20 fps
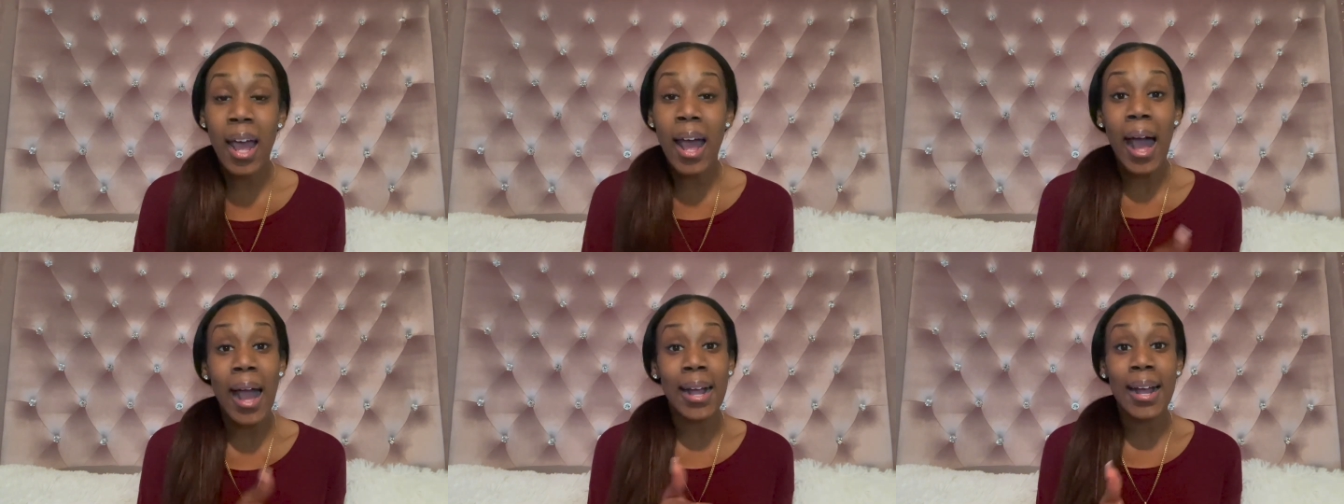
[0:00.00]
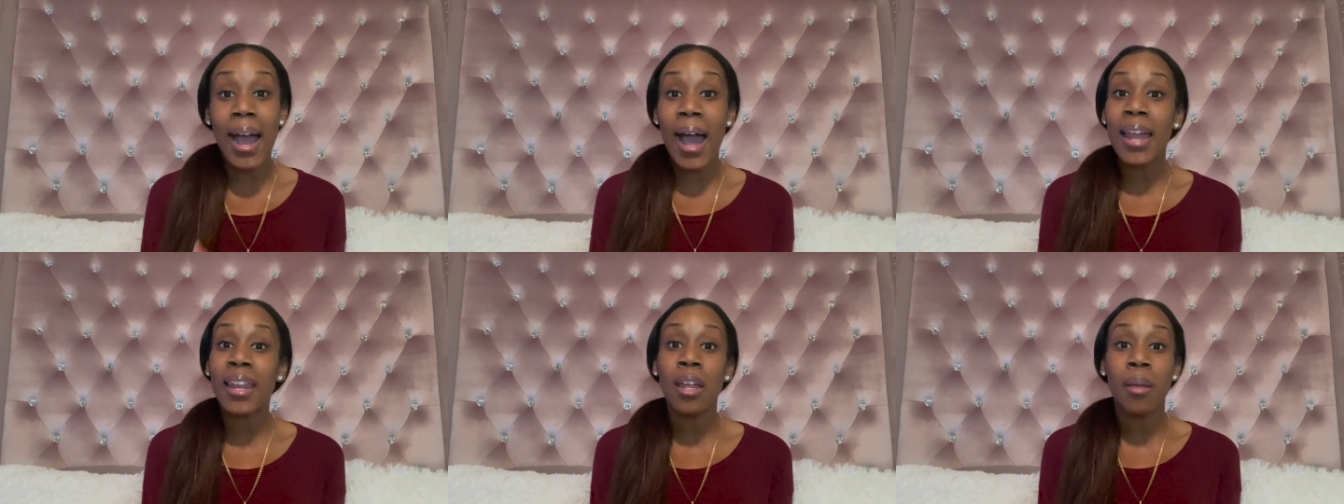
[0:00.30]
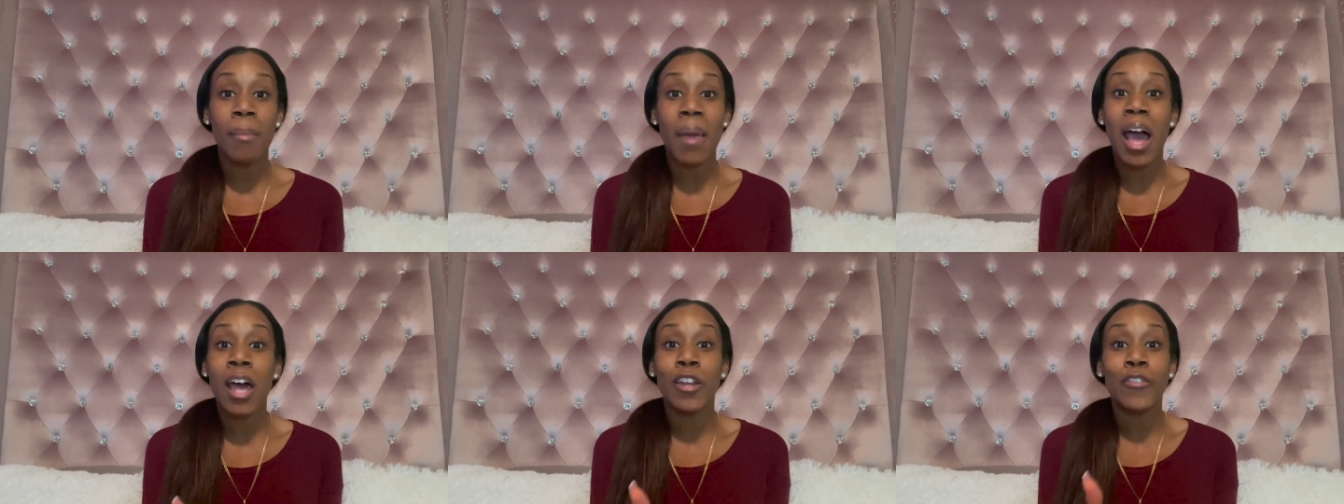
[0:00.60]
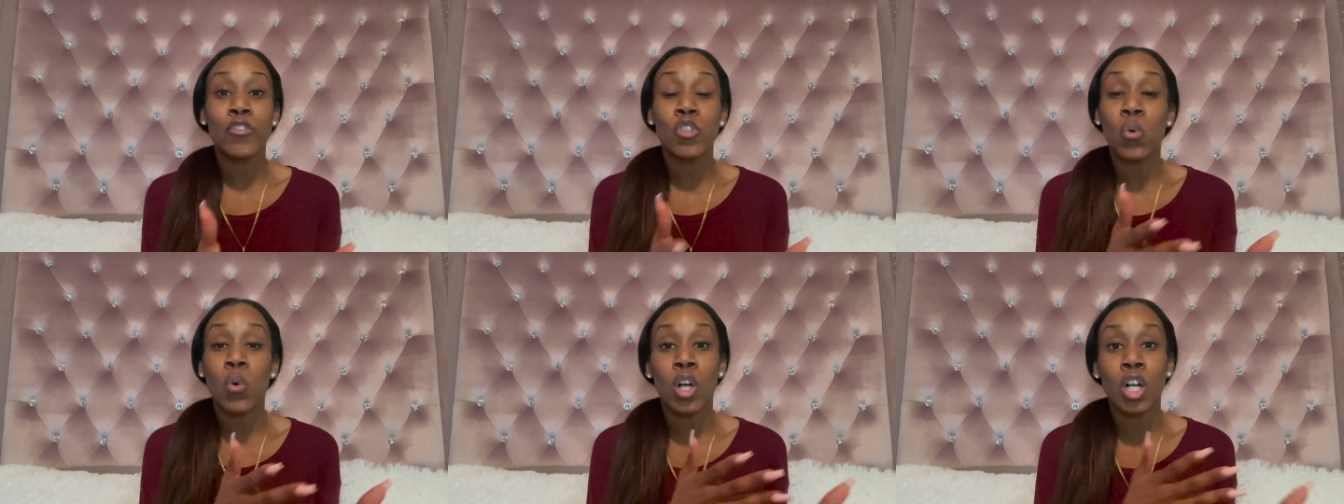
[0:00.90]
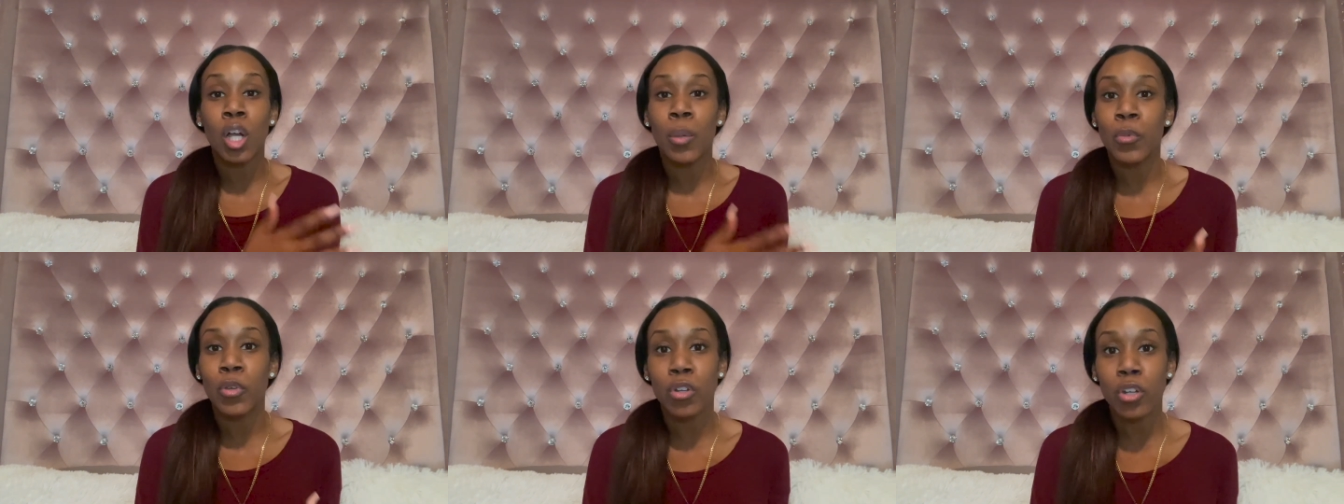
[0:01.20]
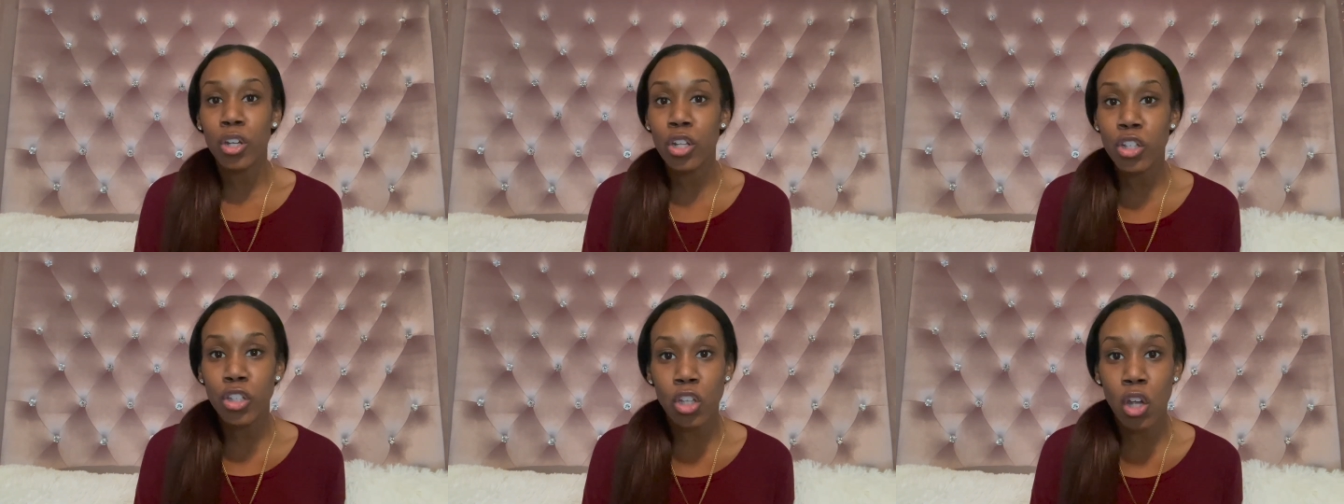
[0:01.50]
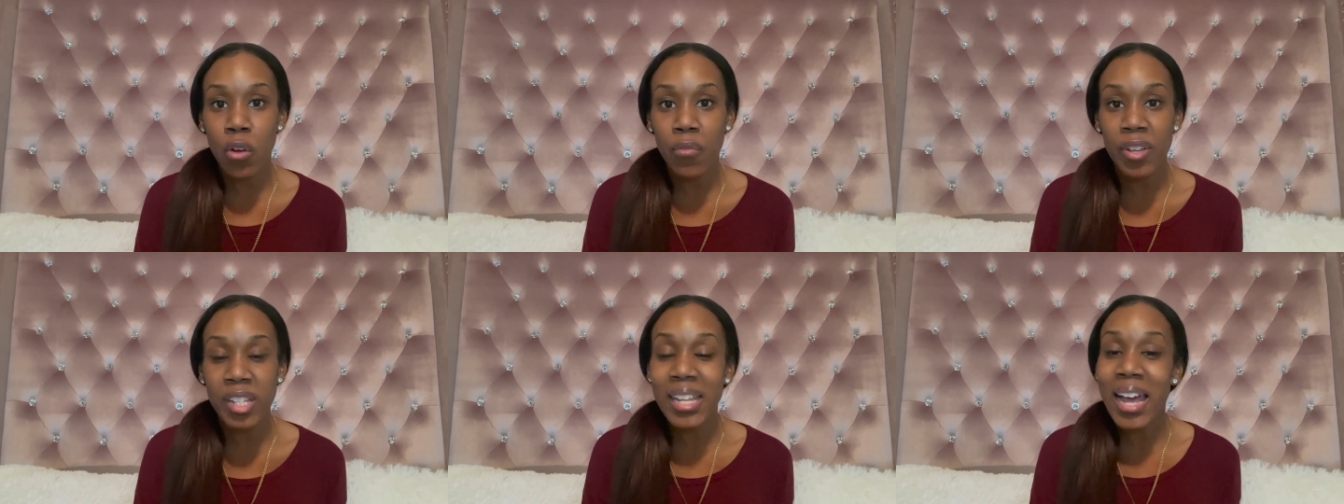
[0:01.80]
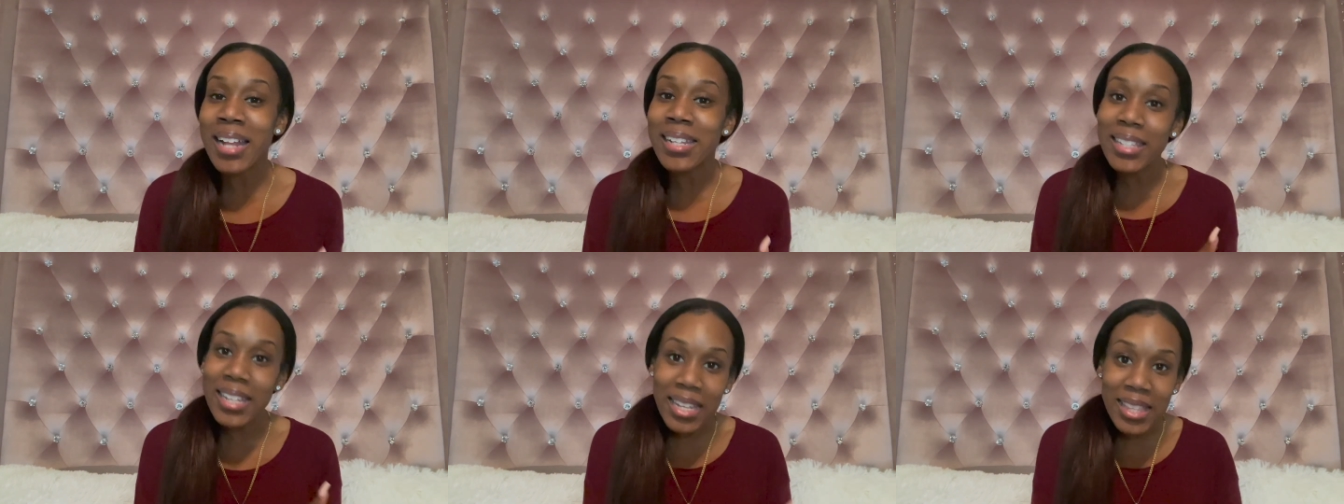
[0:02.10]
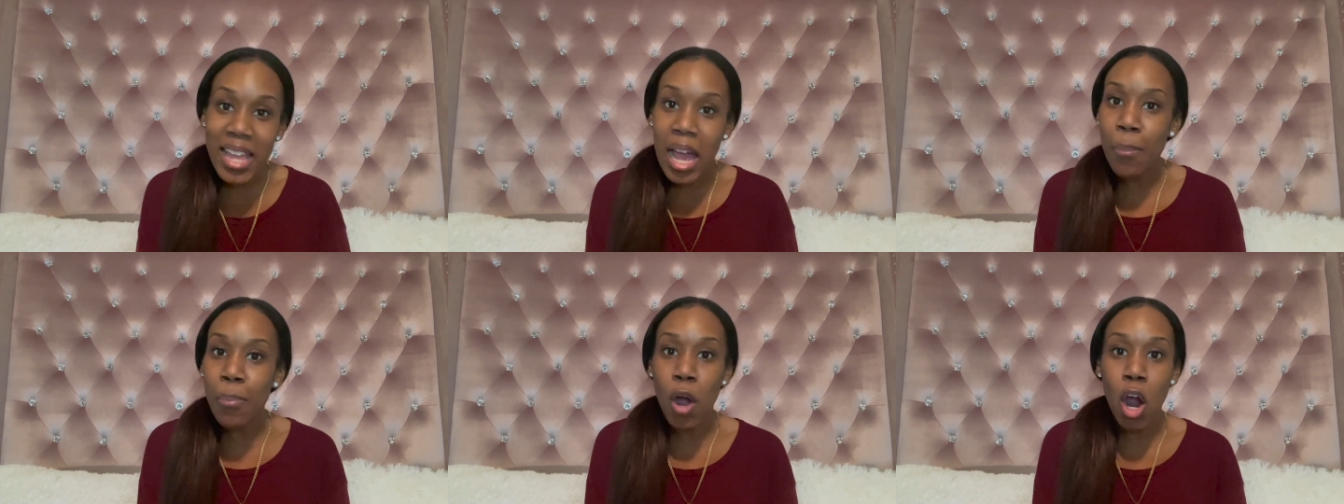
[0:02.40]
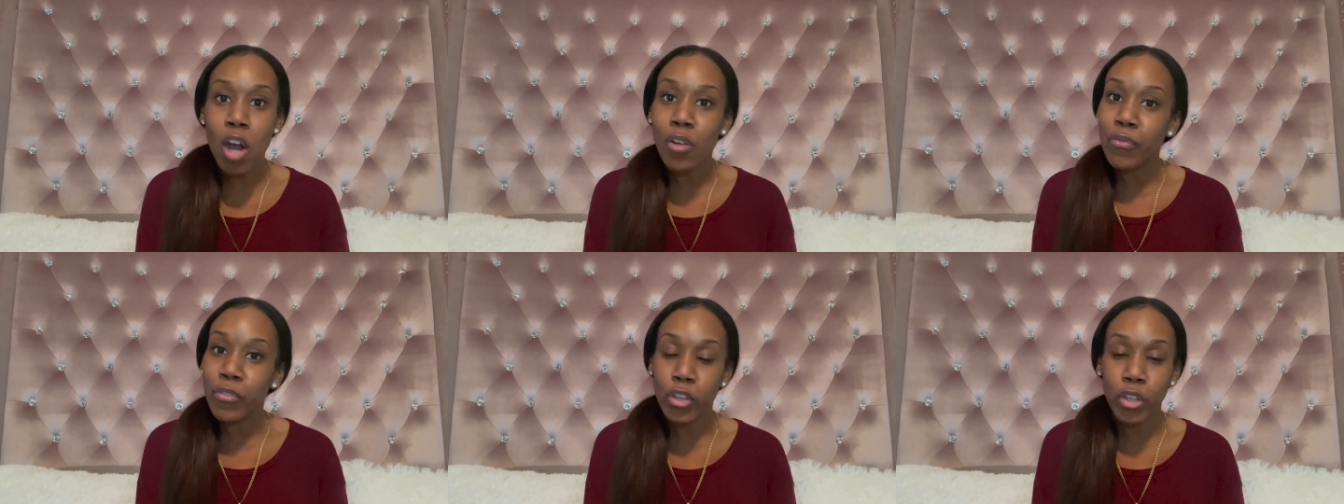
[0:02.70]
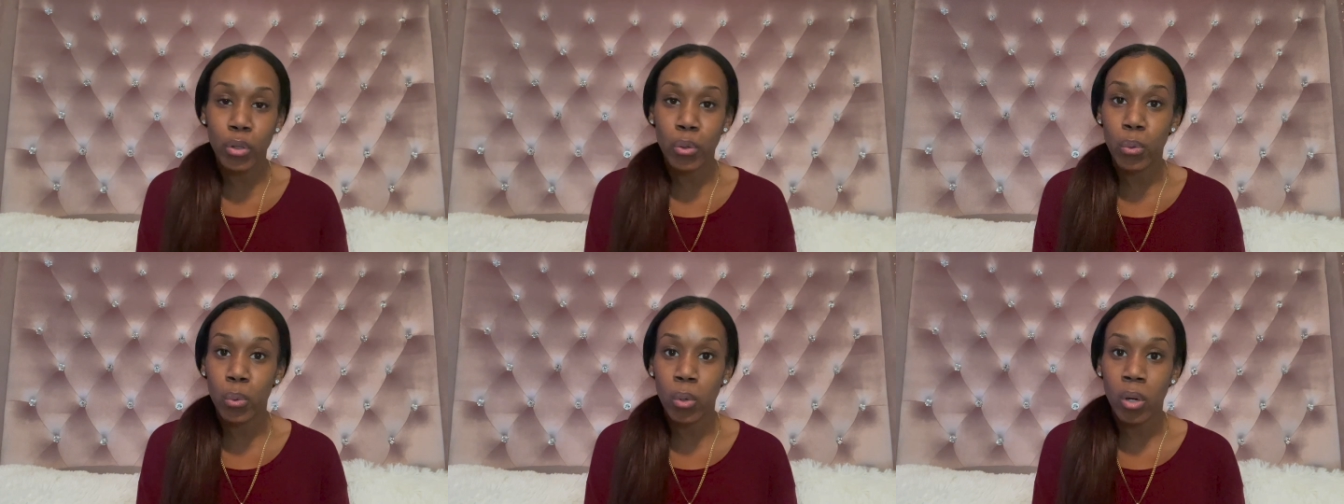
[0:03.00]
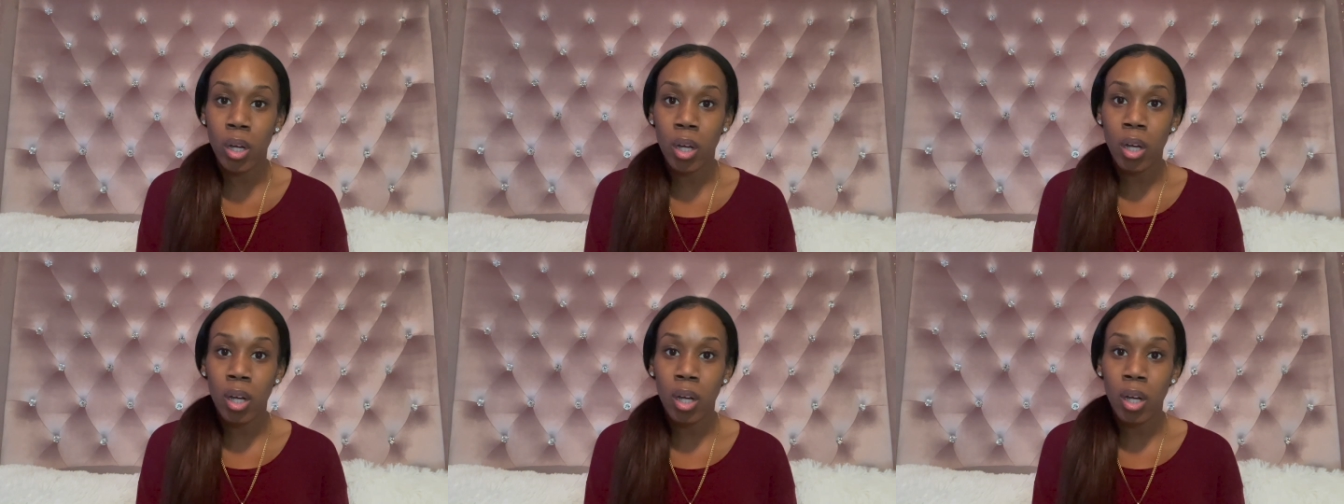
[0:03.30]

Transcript: I got him out of doing community service. I did that part for you.